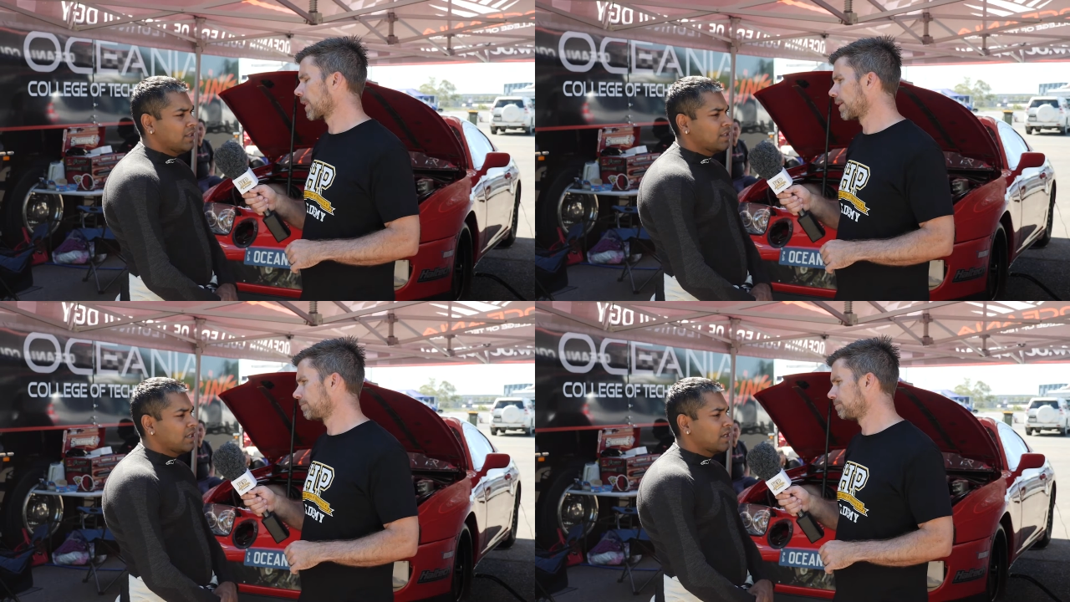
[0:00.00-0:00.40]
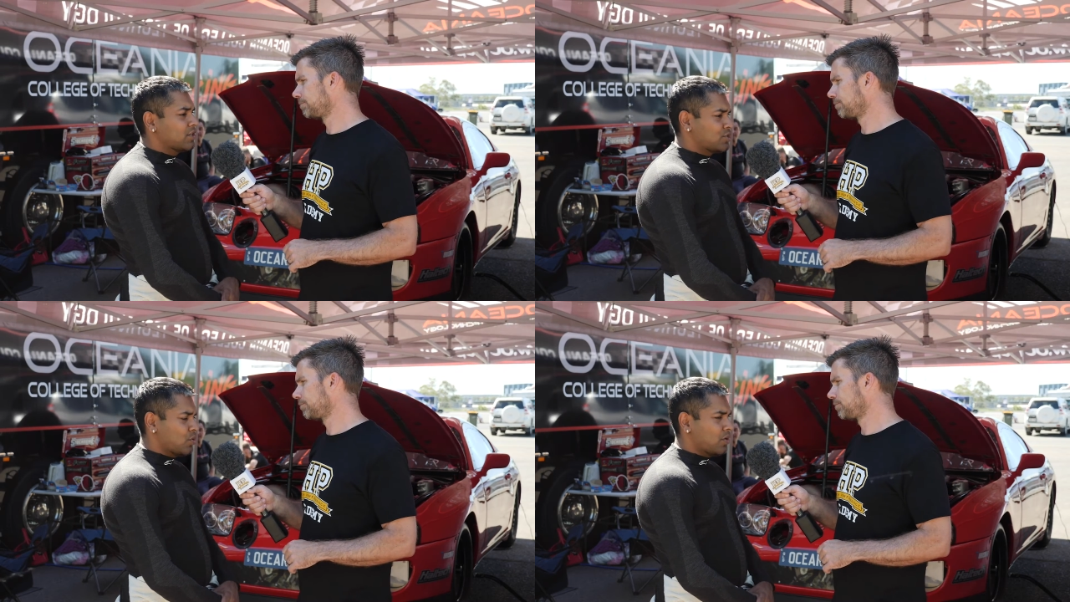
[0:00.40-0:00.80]

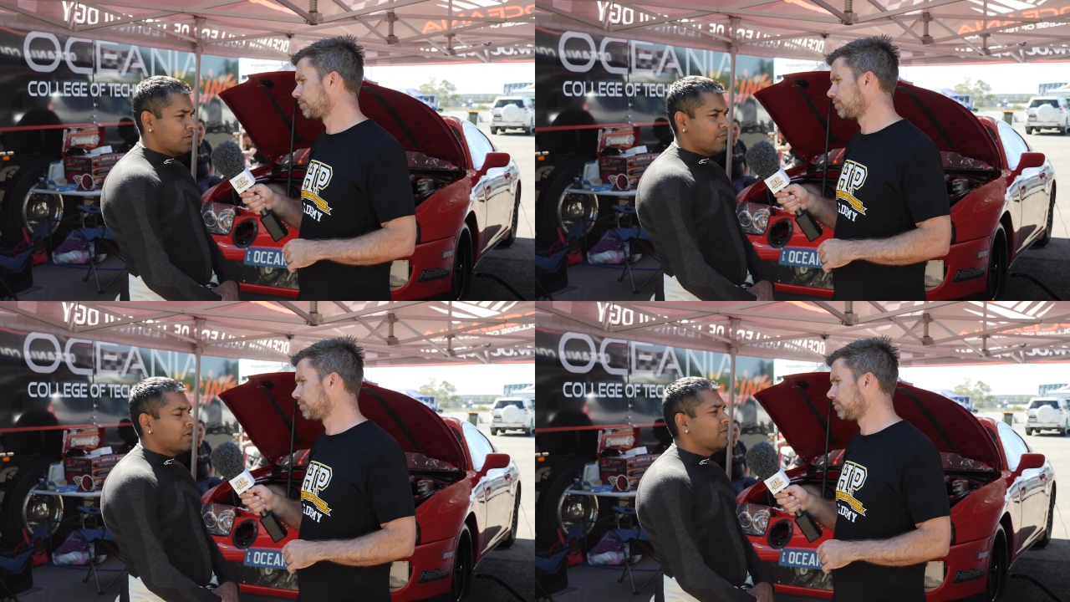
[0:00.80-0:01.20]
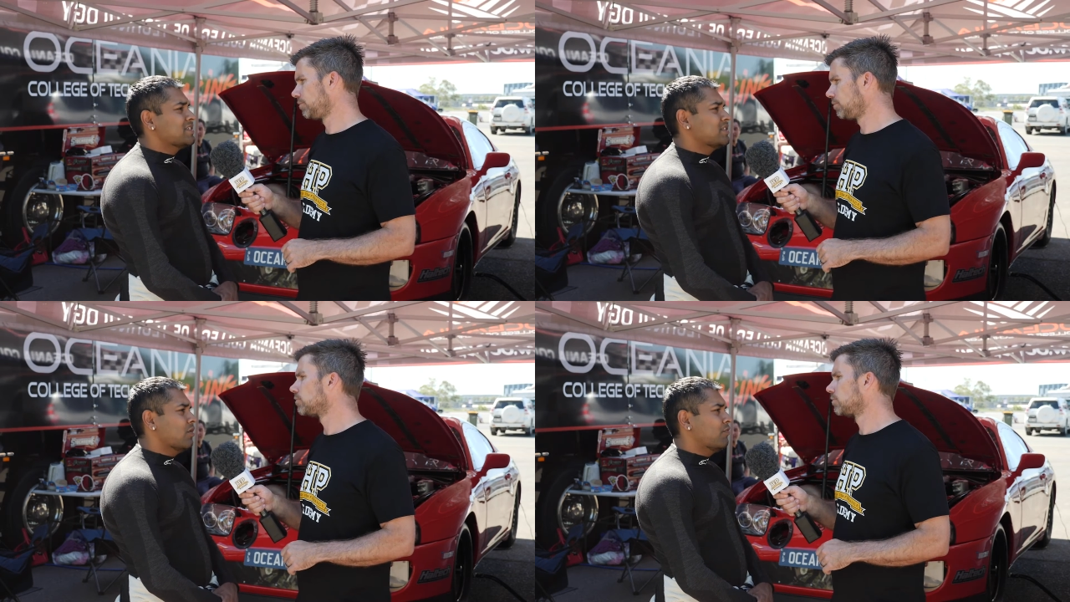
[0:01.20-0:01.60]
Speaker 1: The torque converter
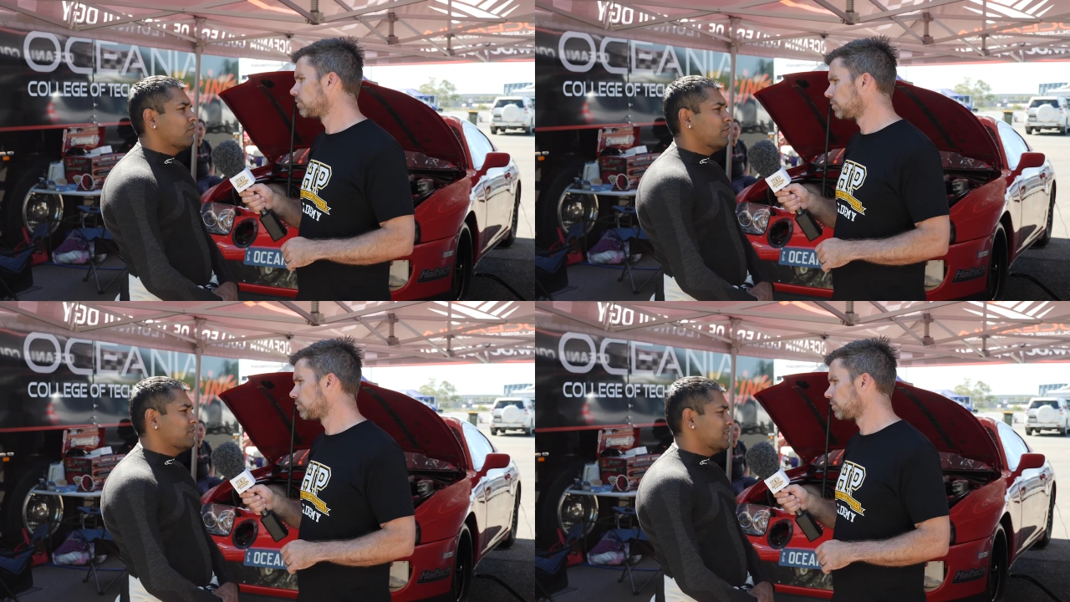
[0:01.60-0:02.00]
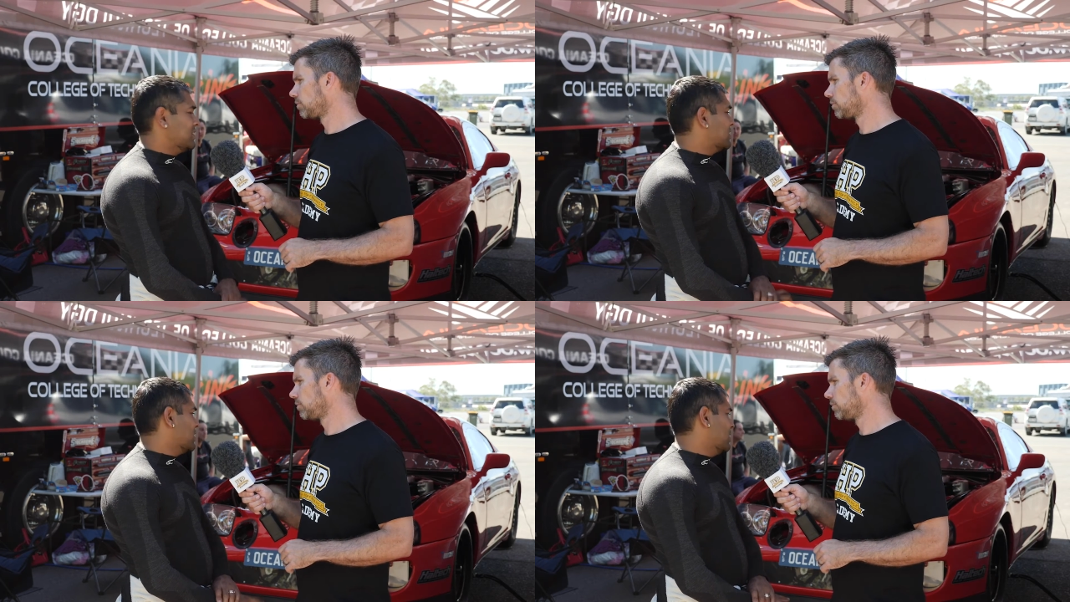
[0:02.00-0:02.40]
itself, we've
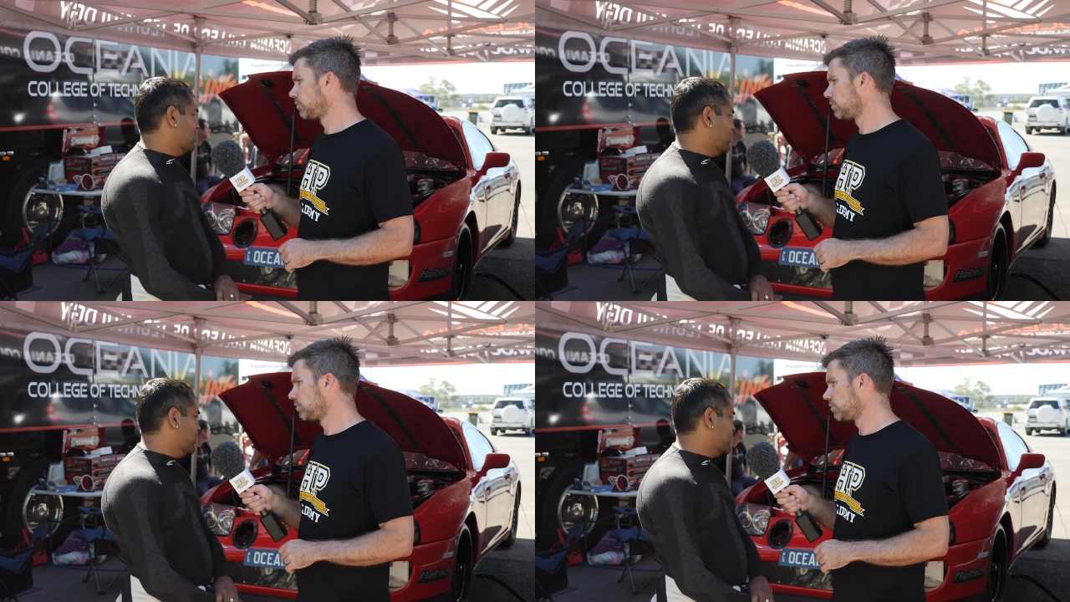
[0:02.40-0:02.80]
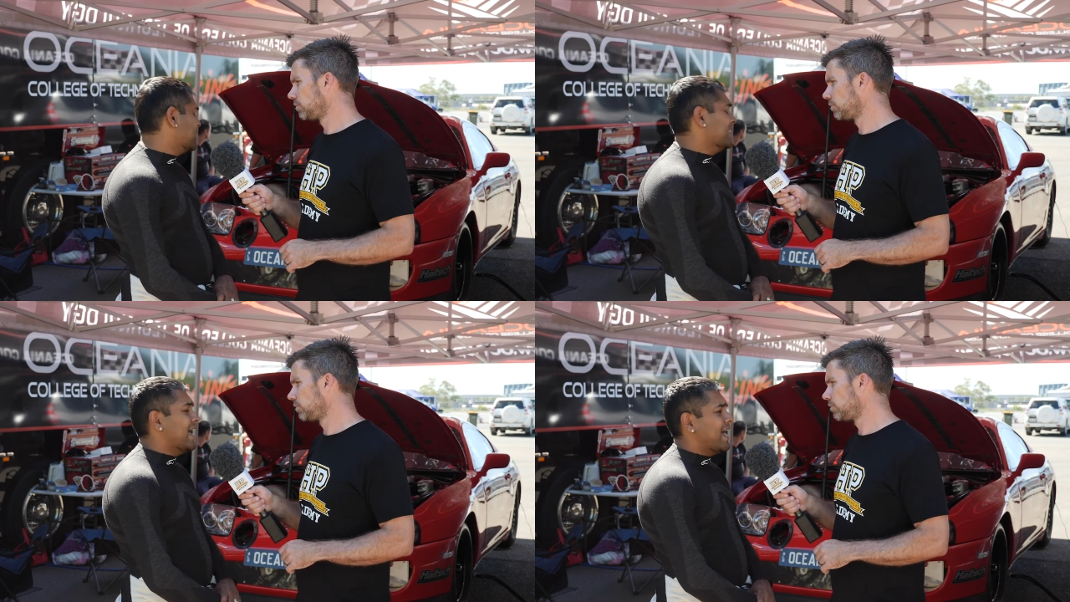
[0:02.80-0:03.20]
just
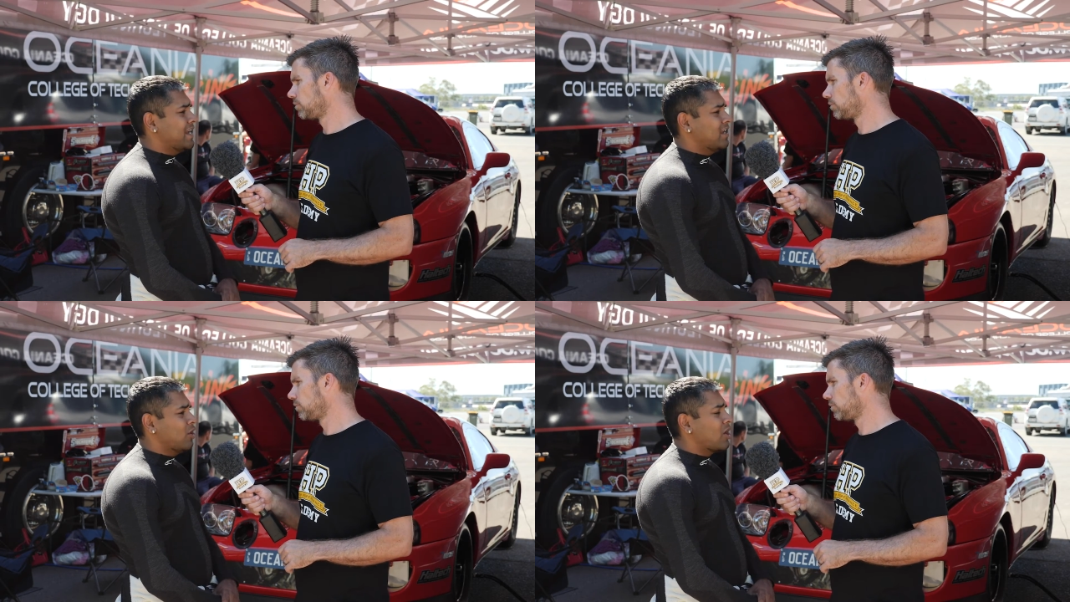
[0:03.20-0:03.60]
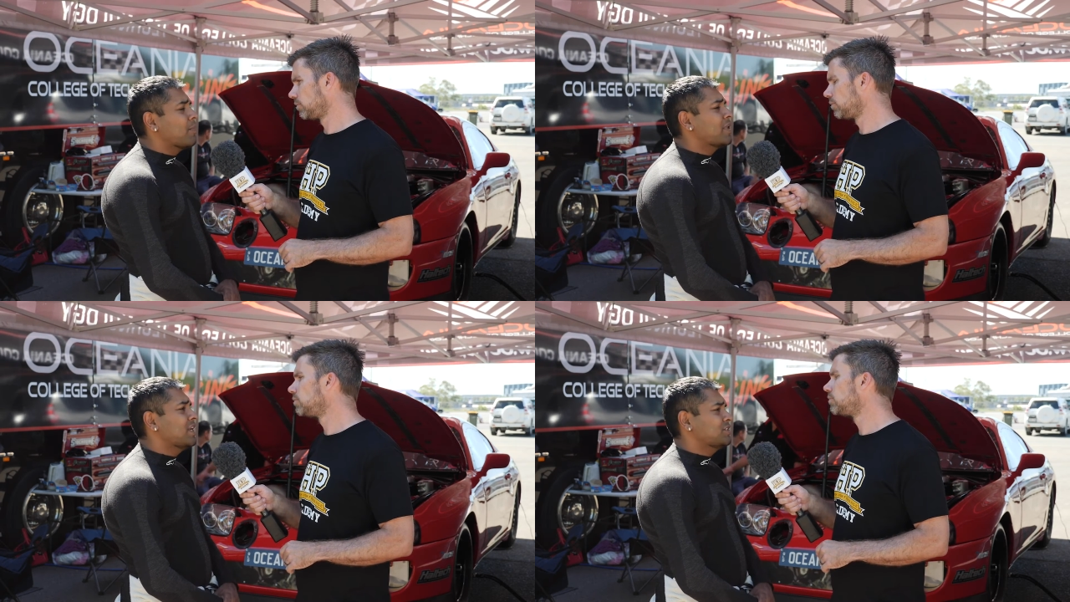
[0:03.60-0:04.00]
recently added a
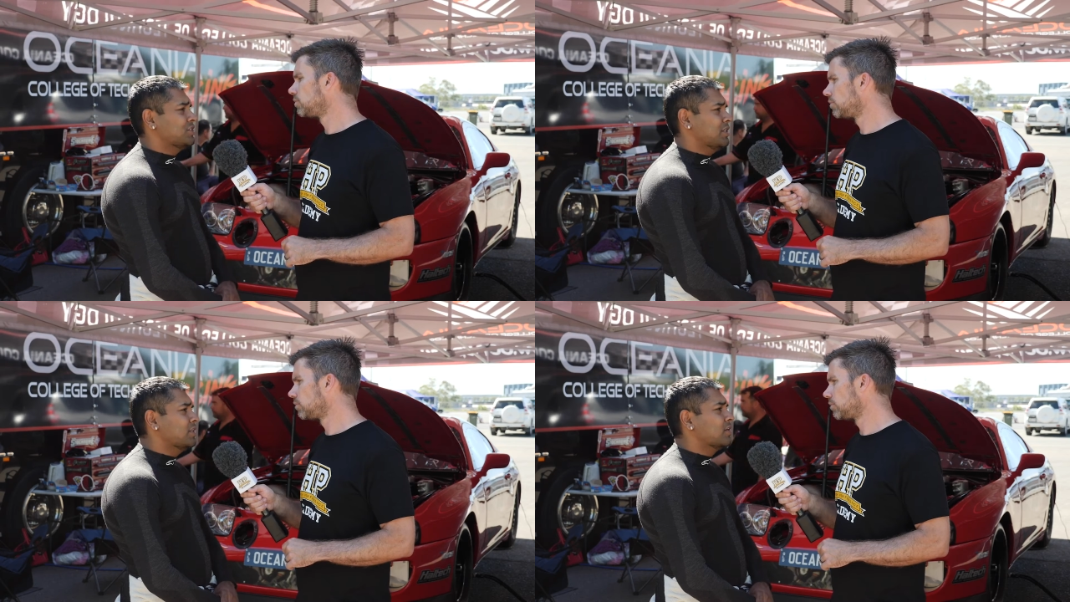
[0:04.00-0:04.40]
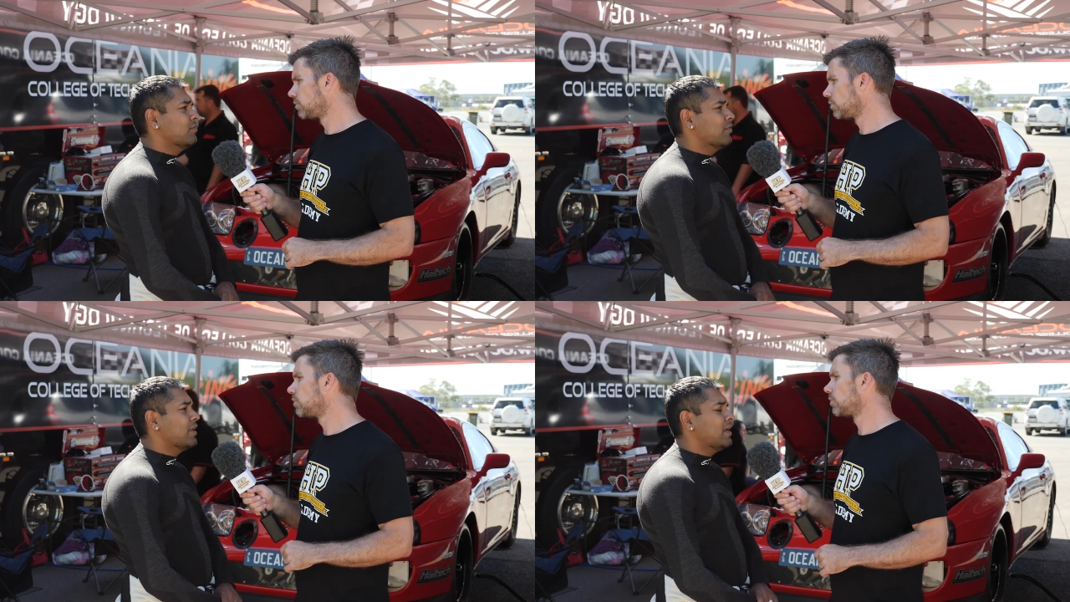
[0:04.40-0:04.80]
lock-up clutch in the
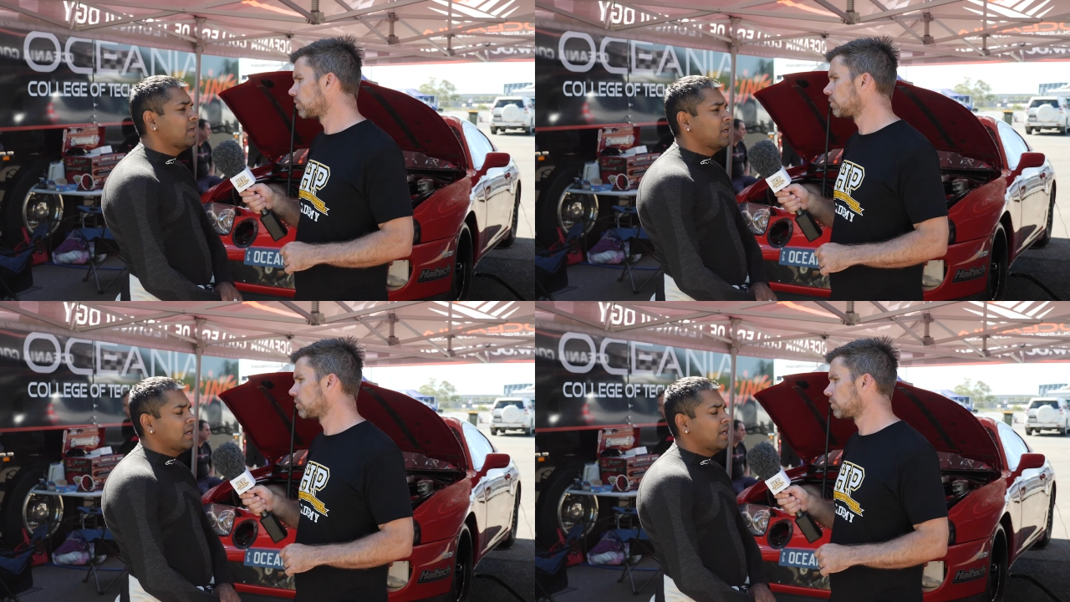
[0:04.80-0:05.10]
converter.